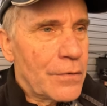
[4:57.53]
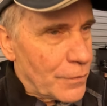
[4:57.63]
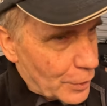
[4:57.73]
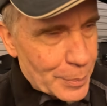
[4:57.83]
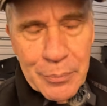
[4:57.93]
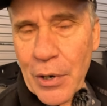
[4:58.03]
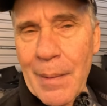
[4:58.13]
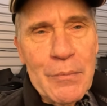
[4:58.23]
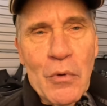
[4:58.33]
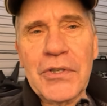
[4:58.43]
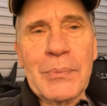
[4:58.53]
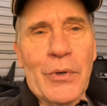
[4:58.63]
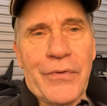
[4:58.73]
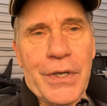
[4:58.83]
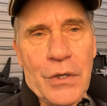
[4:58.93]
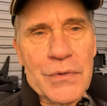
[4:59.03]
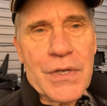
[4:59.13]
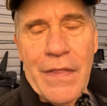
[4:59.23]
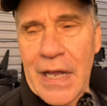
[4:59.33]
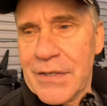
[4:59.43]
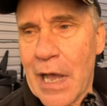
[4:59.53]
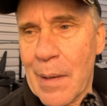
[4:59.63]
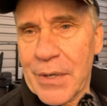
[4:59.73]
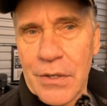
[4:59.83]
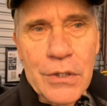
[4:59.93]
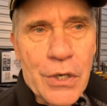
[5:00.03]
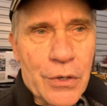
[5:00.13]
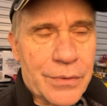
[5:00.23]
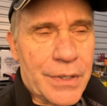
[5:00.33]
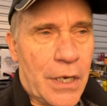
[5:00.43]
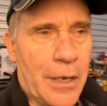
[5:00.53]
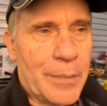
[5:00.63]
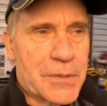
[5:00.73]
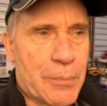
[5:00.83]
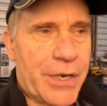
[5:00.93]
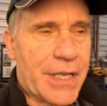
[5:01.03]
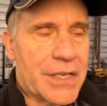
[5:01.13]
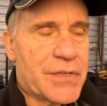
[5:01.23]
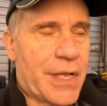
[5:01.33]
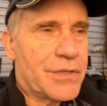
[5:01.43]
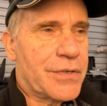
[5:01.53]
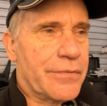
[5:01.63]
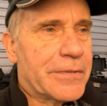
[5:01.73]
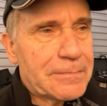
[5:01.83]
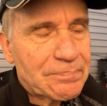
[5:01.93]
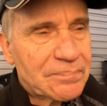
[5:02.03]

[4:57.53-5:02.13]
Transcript: There'll be probably multiple videos on that topic alone. It's pretty extensive.